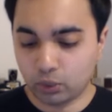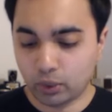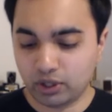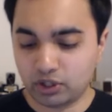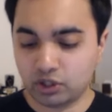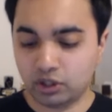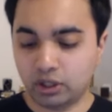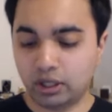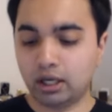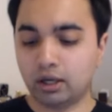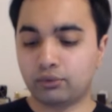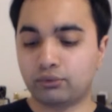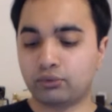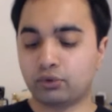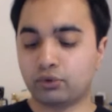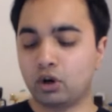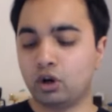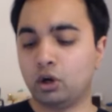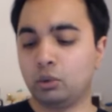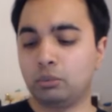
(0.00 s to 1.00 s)
Question here
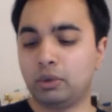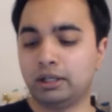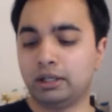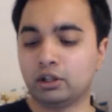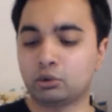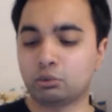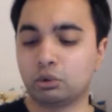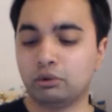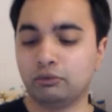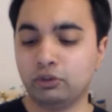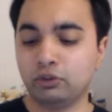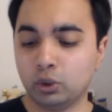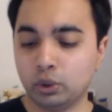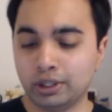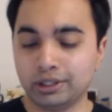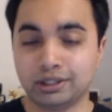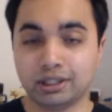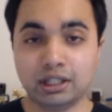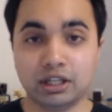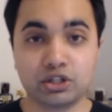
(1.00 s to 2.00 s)
from another
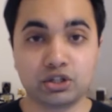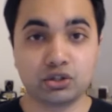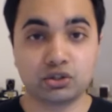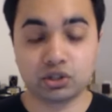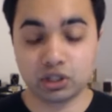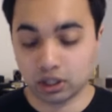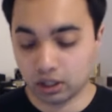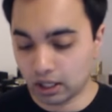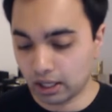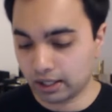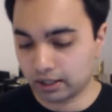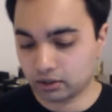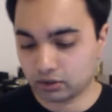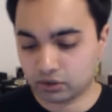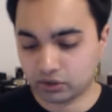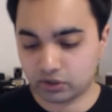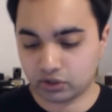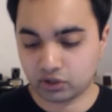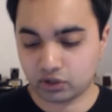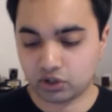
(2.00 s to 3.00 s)
reviewer, Delicious
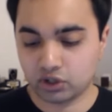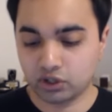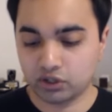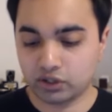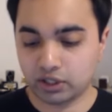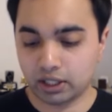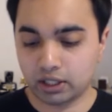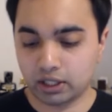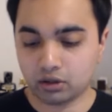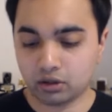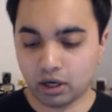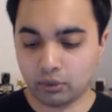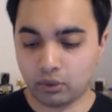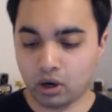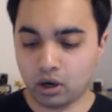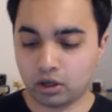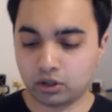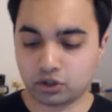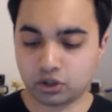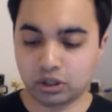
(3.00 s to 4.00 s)
Delights. She says, "Hi
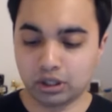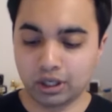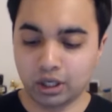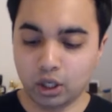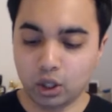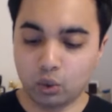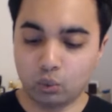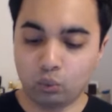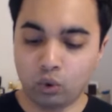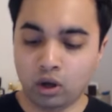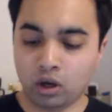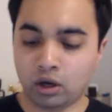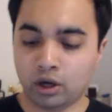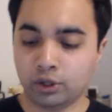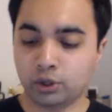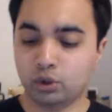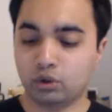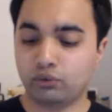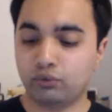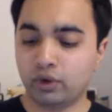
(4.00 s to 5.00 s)
Raj, what
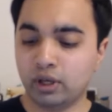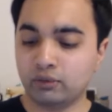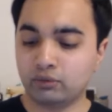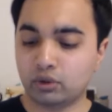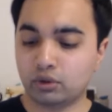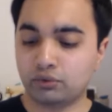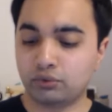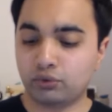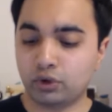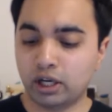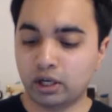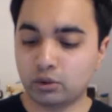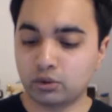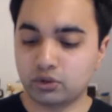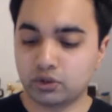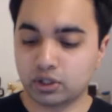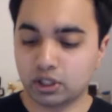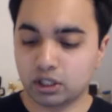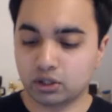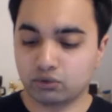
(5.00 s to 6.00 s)
are your favorite
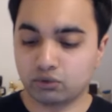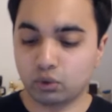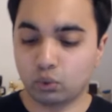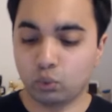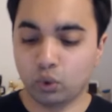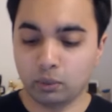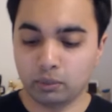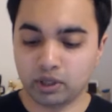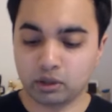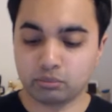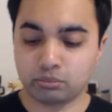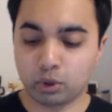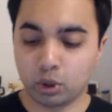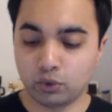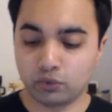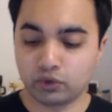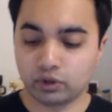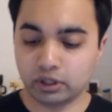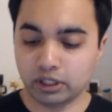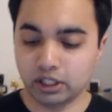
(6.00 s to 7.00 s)
fragrances for women,
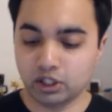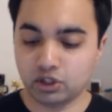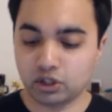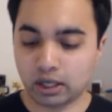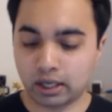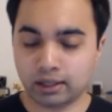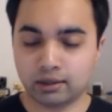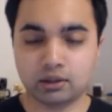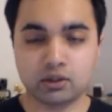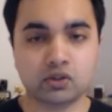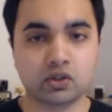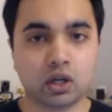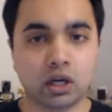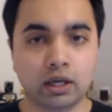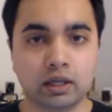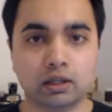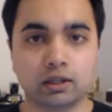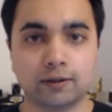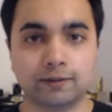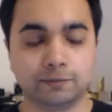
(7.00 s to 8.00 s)
both niche and
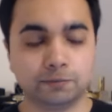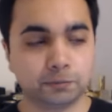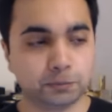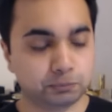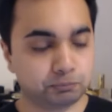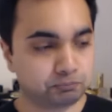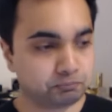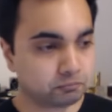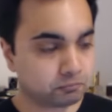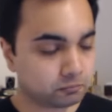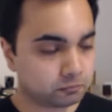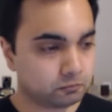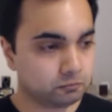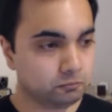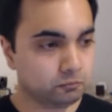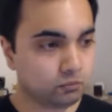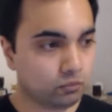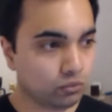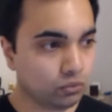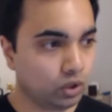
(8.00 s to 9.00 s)
designer?"
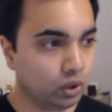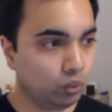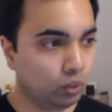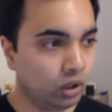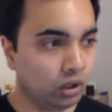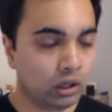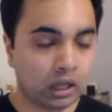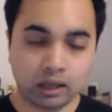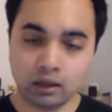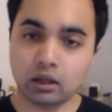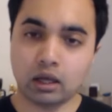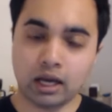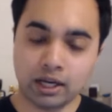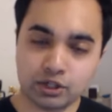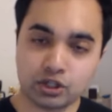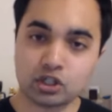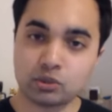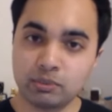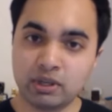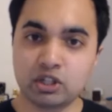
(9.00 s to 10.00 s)
Well,
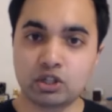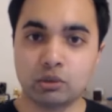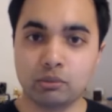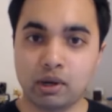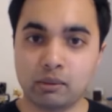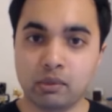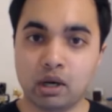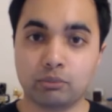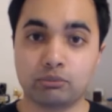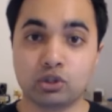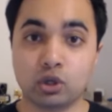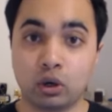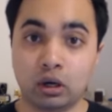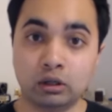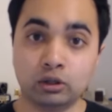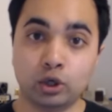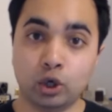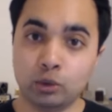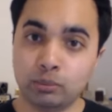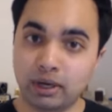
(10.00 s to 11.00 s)
I just mentioned my mum,
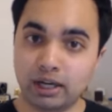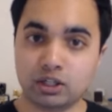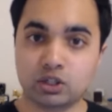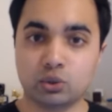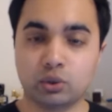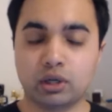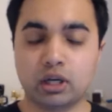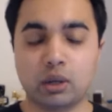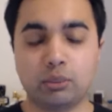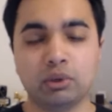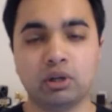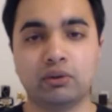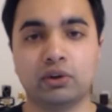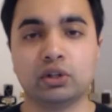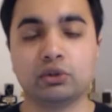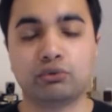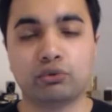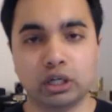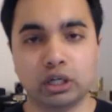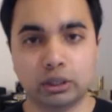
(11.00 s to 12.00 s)
so I'll go back to a couple
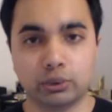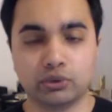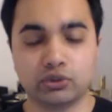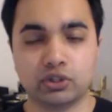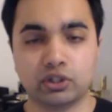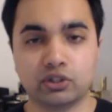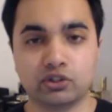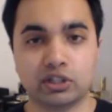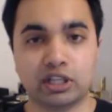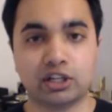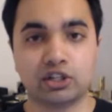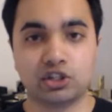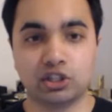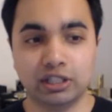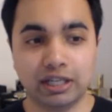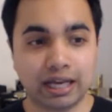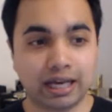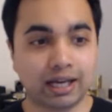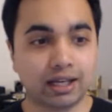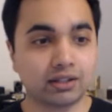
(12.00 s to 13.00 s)
fragrances that
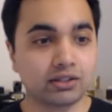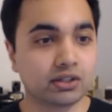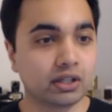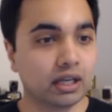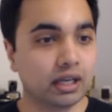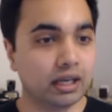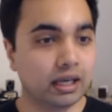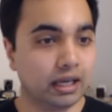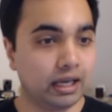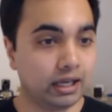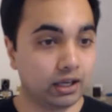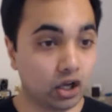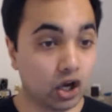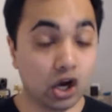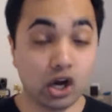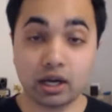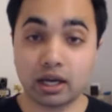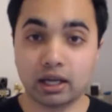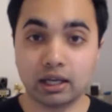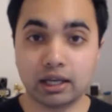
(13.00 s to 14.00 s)
she has in
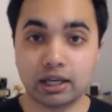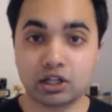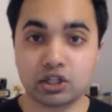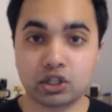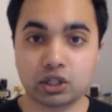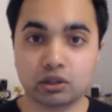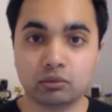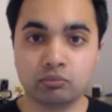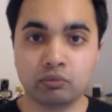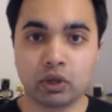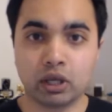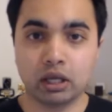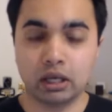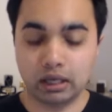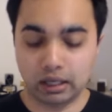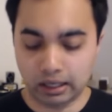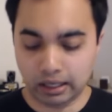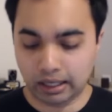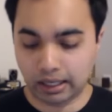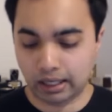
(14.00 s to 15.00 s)
her collection.
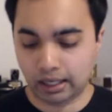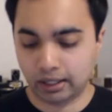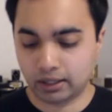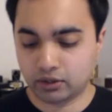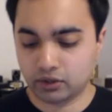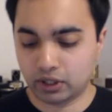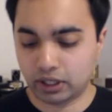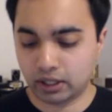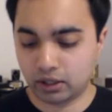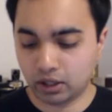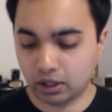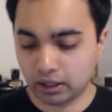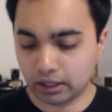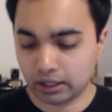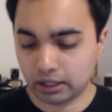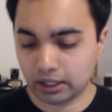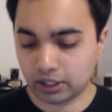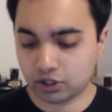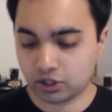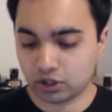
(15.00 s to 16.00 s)
And in
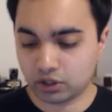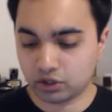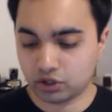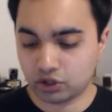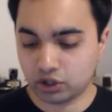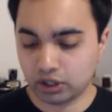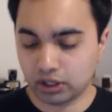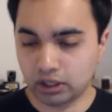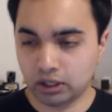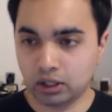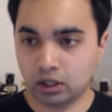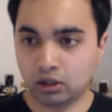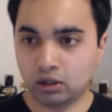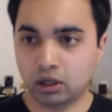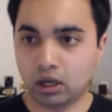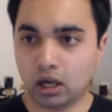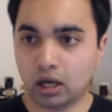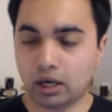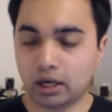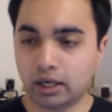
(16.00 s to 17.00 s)
her collection, she
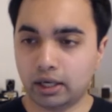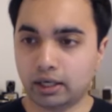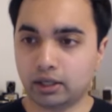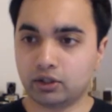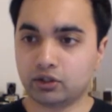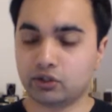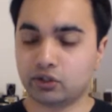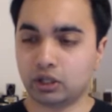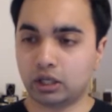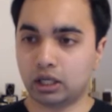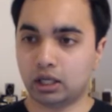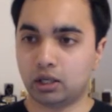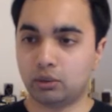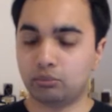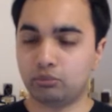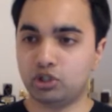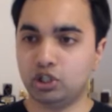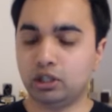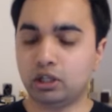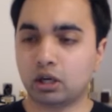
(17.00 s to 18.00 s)

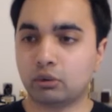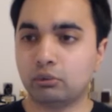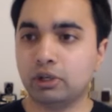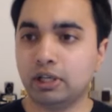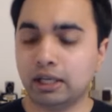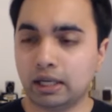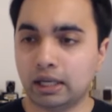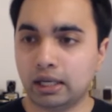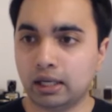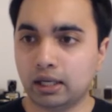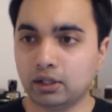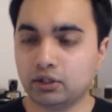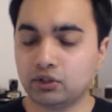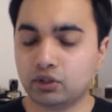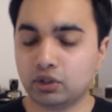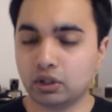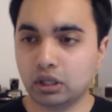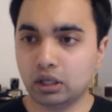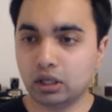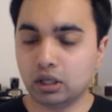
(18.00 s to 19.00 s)
currently
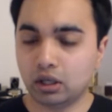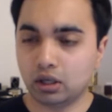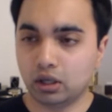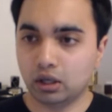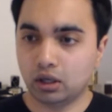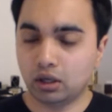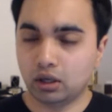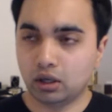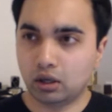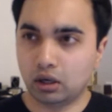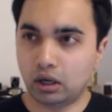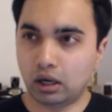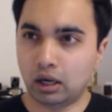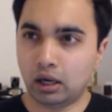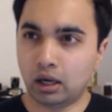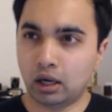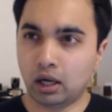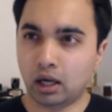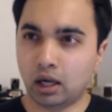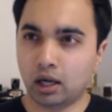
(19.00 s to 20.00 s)
has
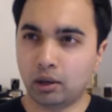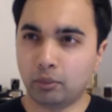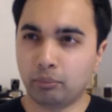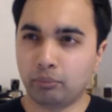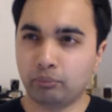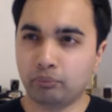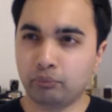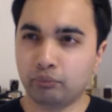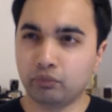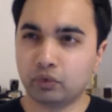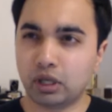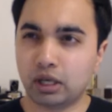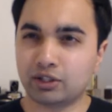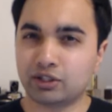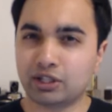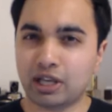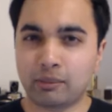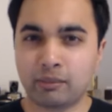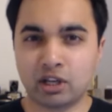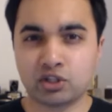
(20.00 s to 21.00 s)

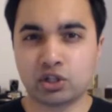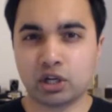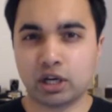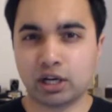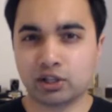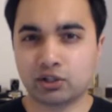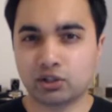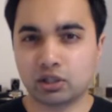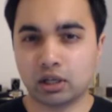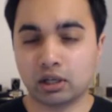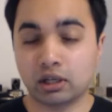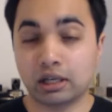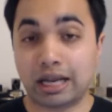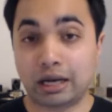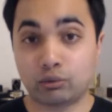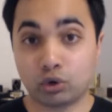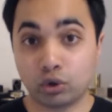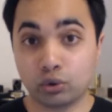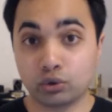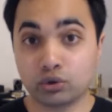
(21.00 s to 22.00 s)
Saint Majeste
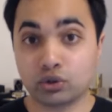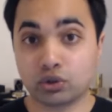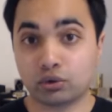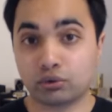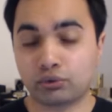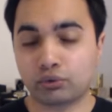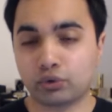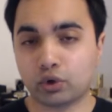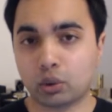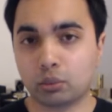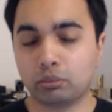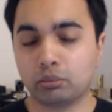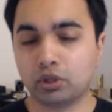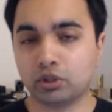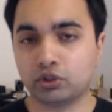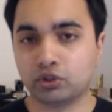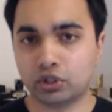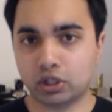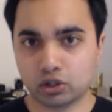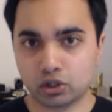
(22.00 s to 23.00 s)
La Rose
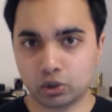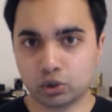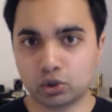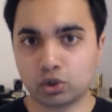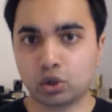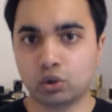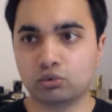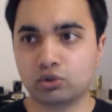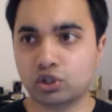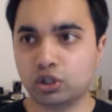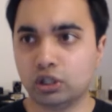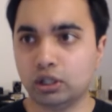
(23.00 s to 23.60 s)
from Serge Lhuton.